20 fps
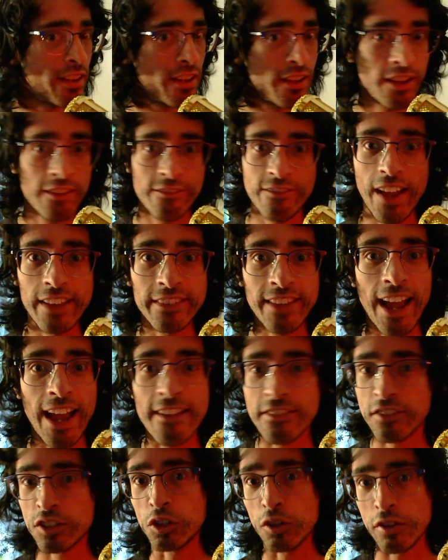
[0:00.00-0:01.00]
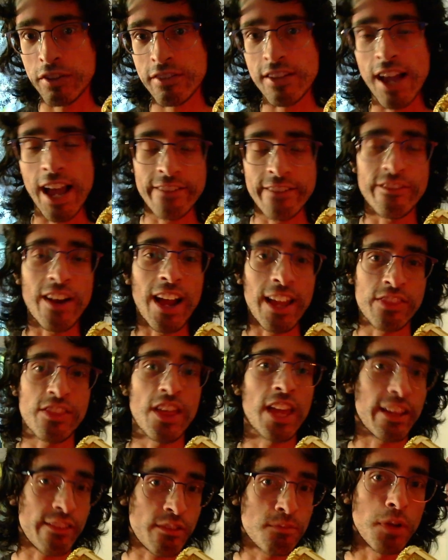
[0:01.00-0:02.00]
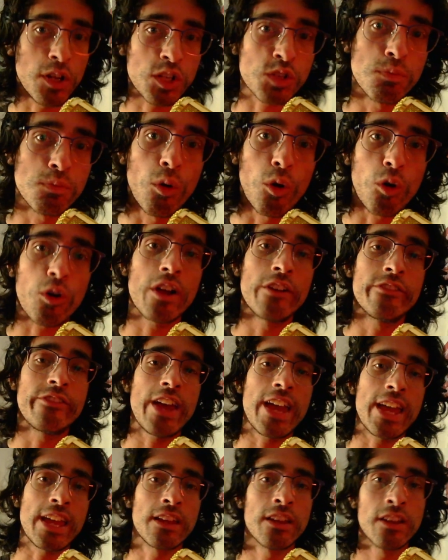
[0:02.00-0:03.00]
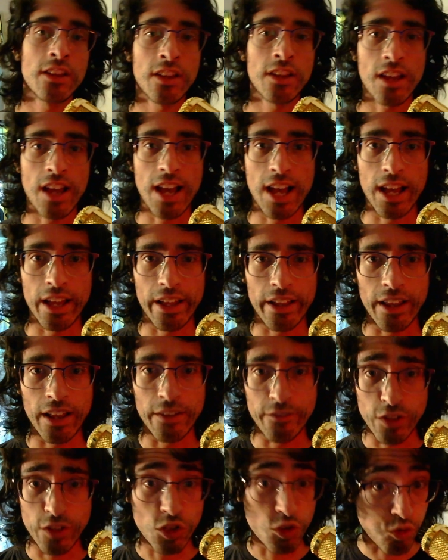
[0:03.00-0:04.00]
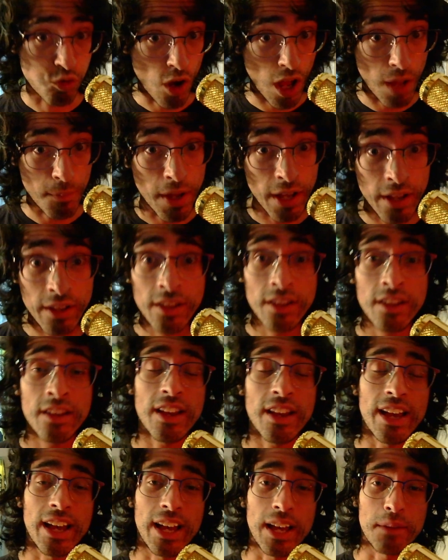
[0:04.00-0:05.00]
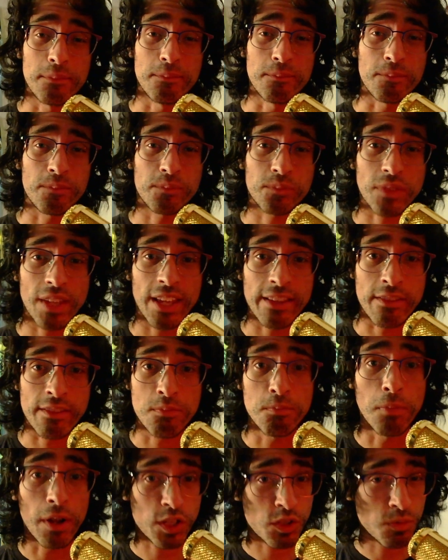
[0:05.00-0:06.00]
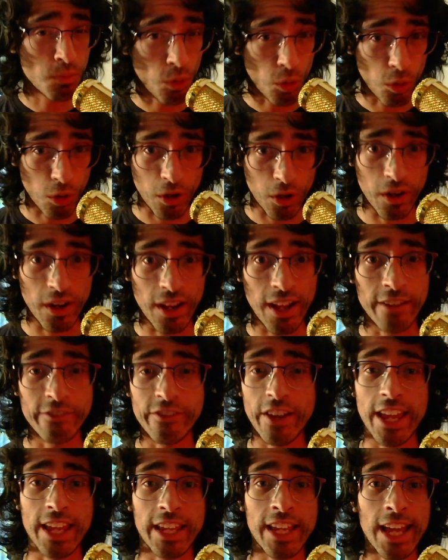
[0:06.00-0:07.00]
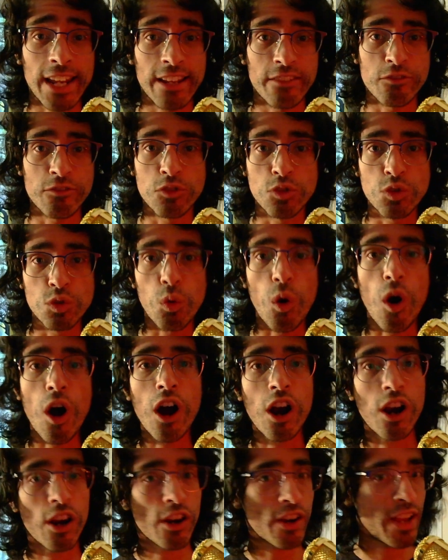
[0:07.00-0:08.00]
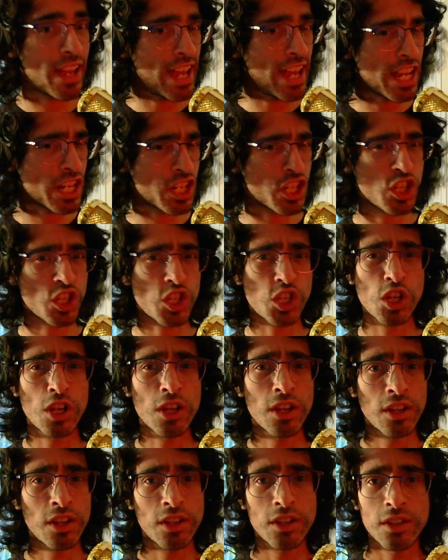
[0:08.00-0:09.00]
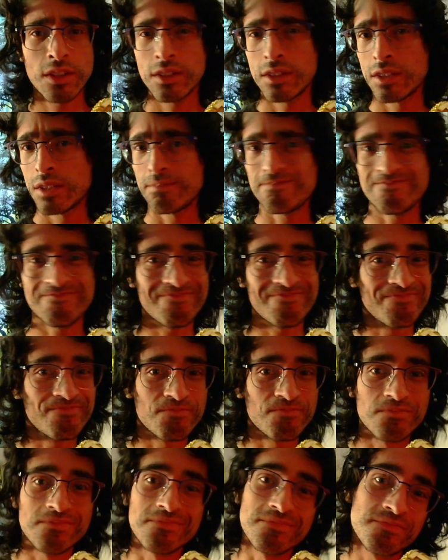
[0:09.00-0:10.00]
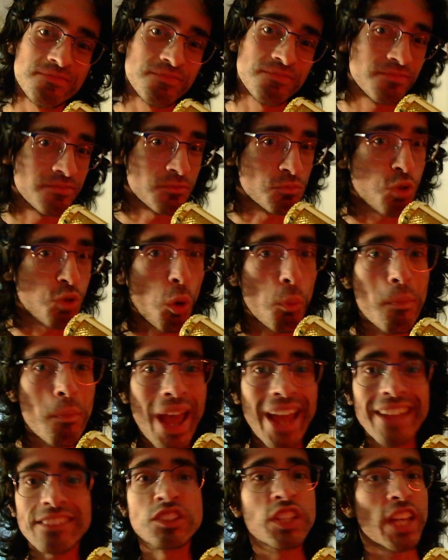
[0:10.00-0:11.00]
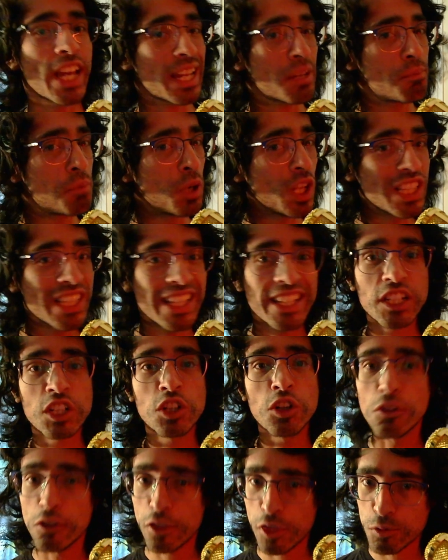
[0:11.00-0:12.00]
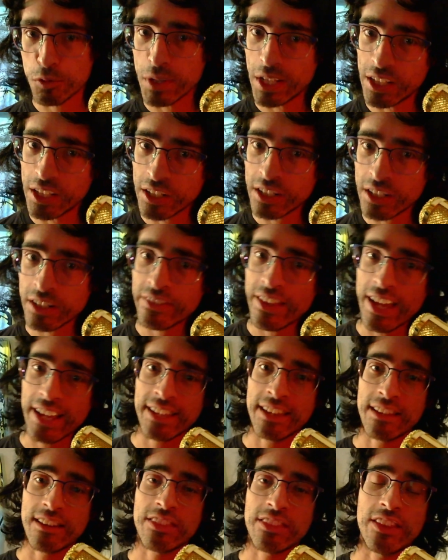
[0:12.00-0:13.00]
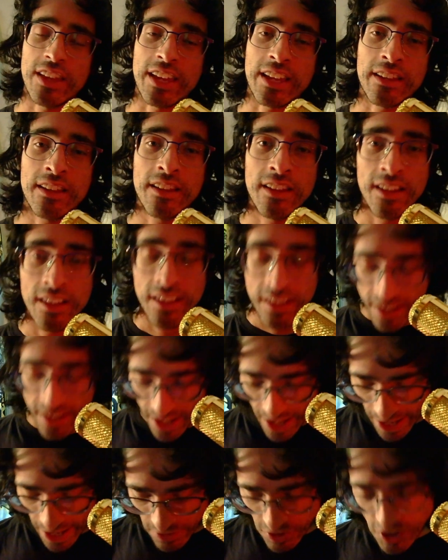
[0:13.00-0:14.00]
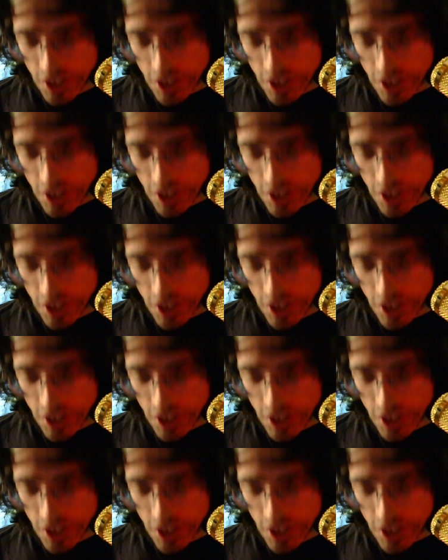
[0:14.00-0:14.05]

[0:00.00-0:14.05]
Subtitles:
fantastical sci-fi thing. It's much more of a drama. It's much more of a kind of noir-ish, romantic political thriller, that kind of thing. And